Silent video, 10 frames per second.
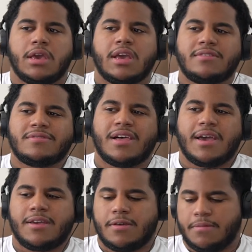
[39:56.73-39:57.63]
It's
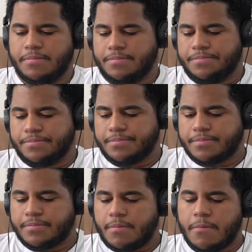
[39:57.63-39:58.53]
like
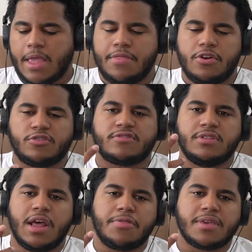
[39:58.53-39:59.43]
there's
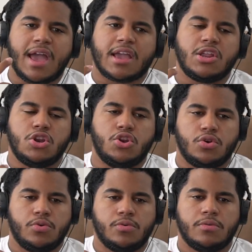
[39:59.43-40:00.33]
nothing I can
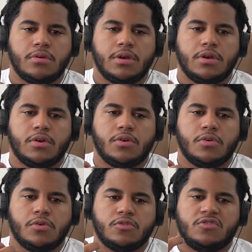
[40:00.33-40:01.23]
do
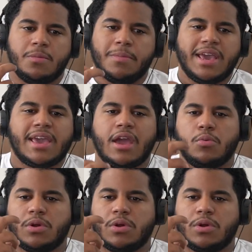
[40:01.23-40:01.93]
to make a